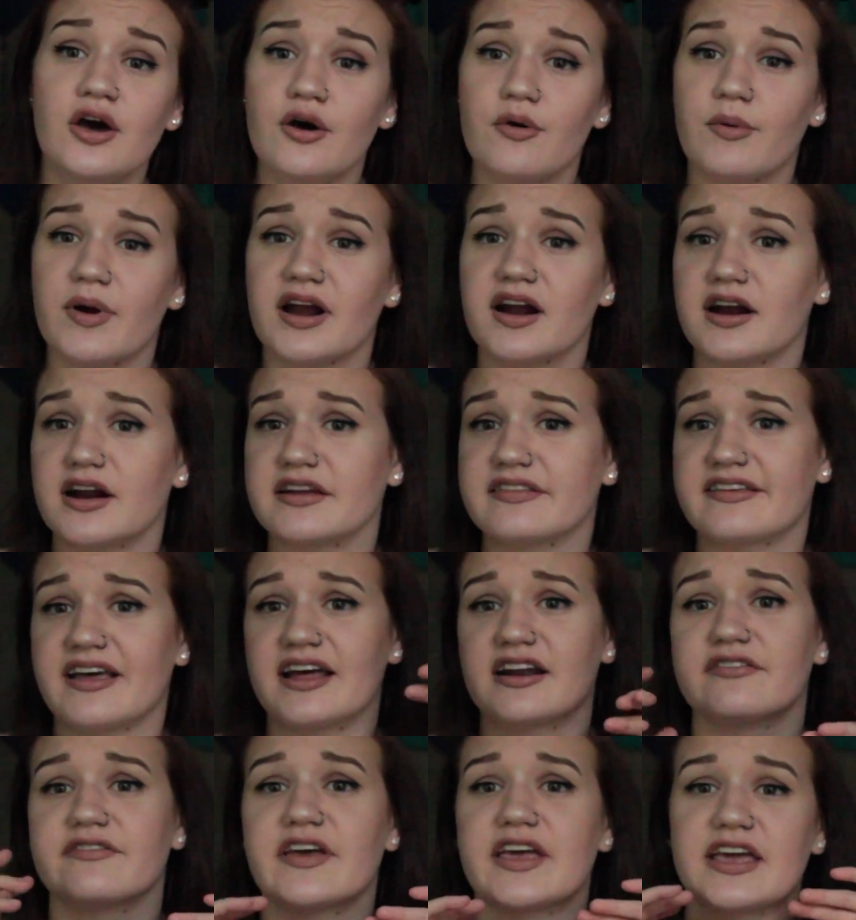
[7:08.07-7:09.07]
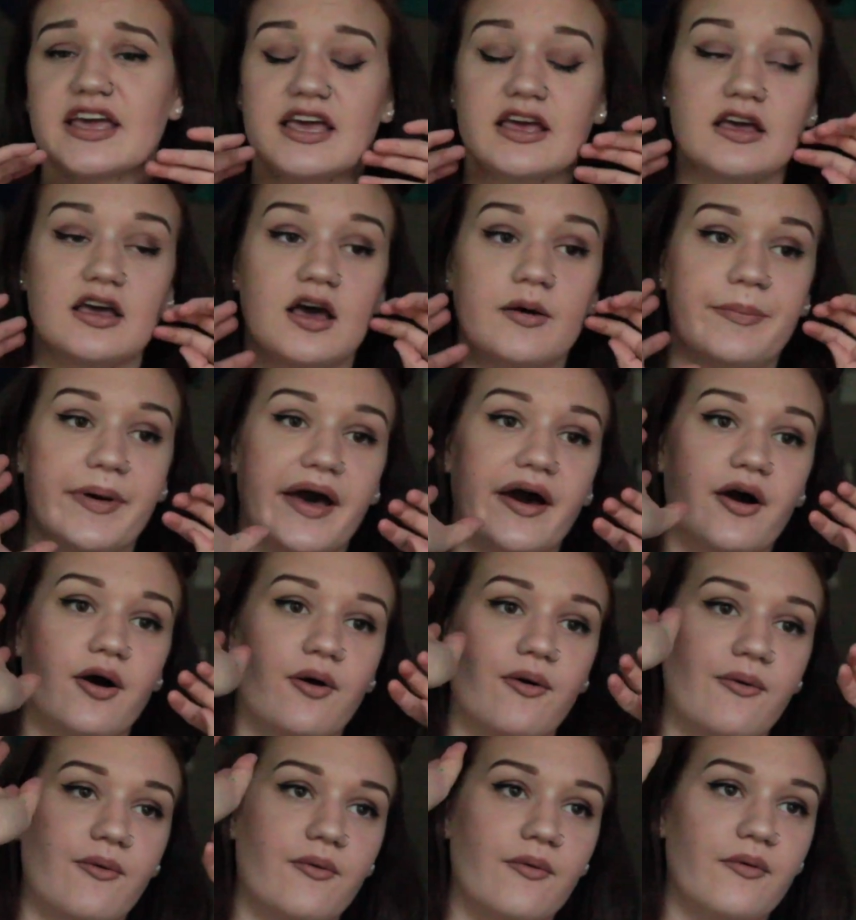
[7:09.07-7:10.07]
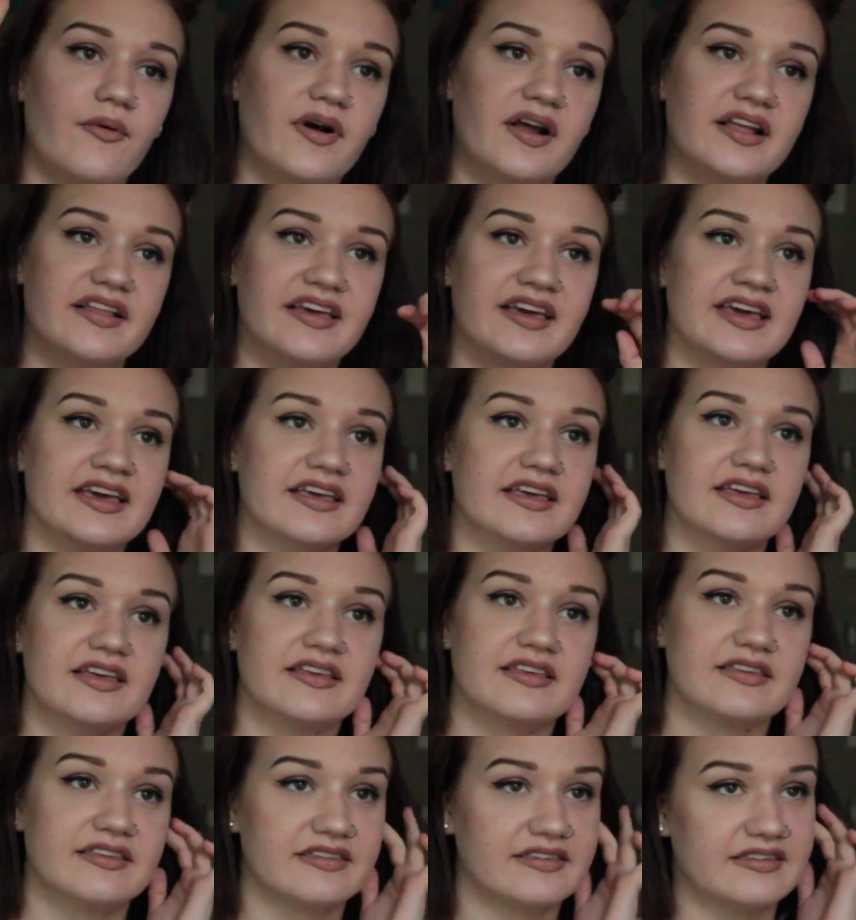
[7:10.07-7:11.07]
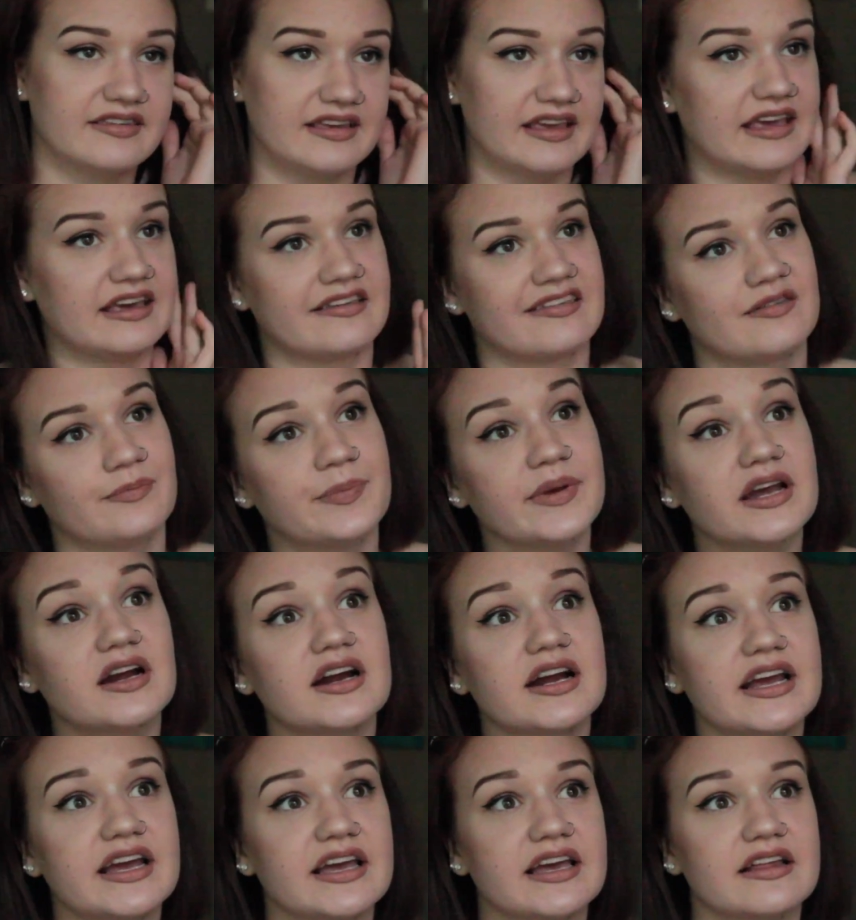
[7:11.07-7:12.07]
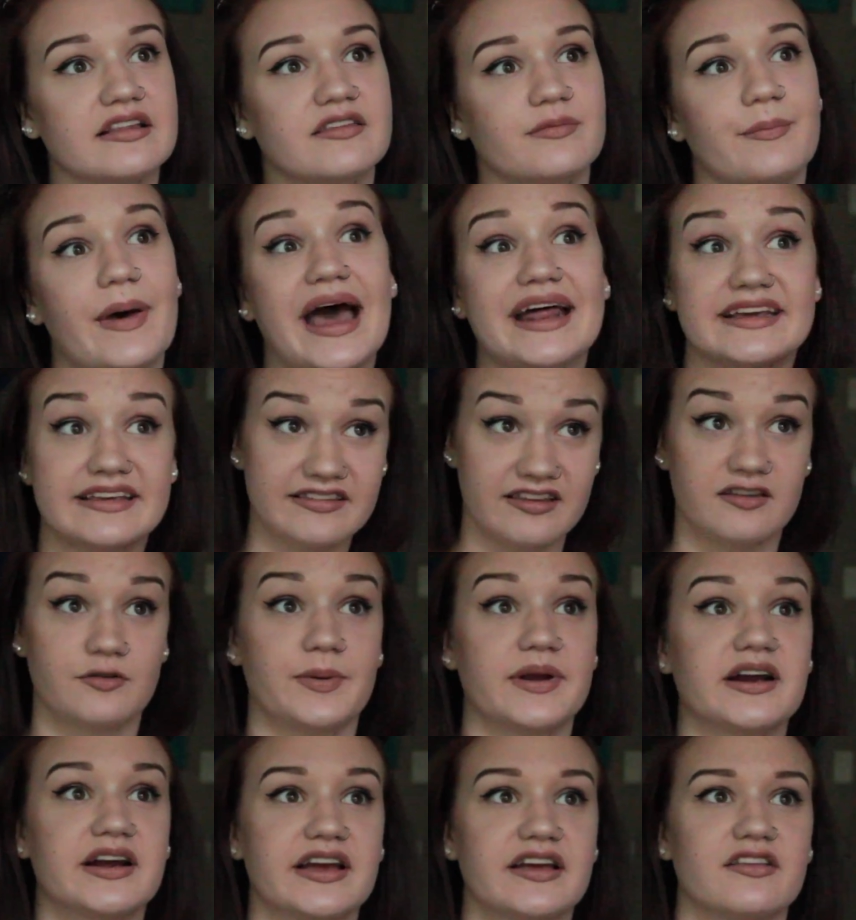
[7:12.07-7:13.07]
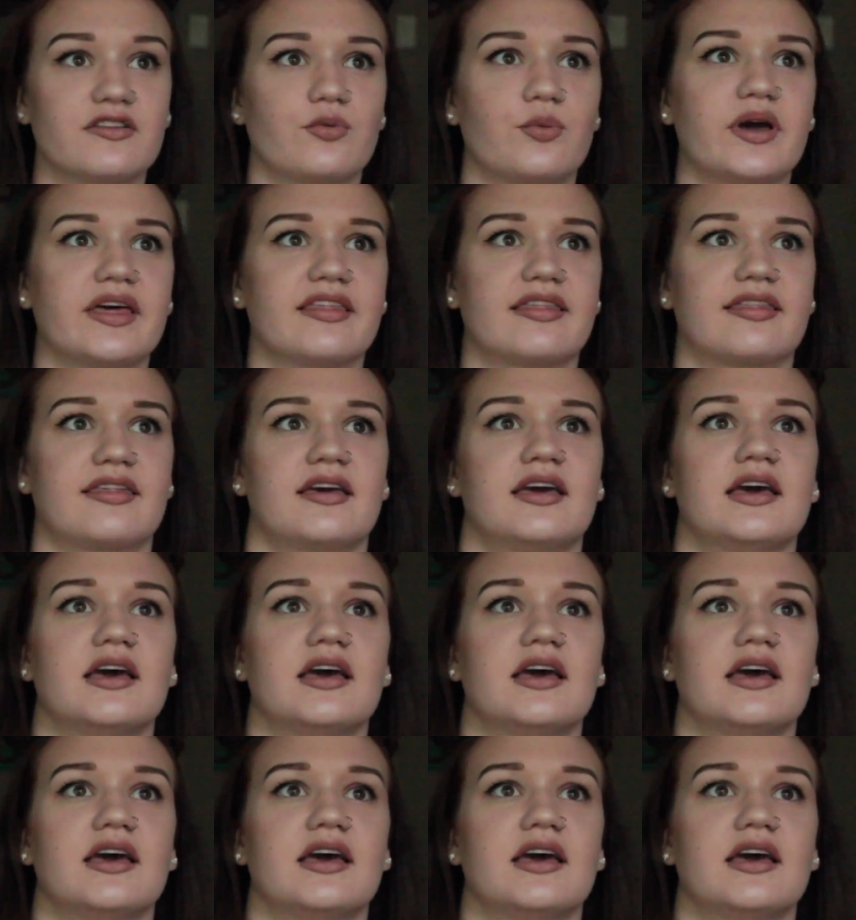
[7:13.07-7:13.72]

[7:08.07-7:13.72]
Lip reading: where it's kind of like about his experience, Maddie's experience with